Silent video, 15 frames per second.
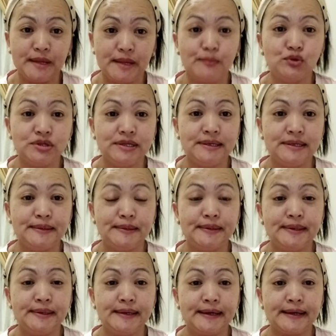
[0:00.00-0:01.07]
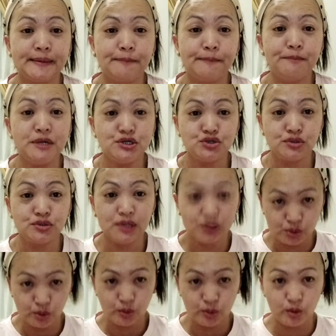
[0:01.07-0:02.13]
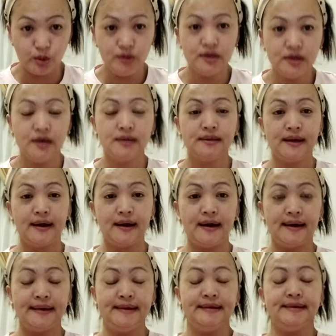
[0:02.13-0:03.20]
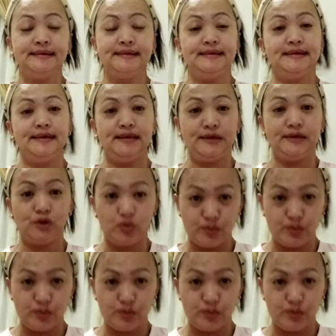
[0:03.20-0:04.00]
munting video na to, na hinihiling ko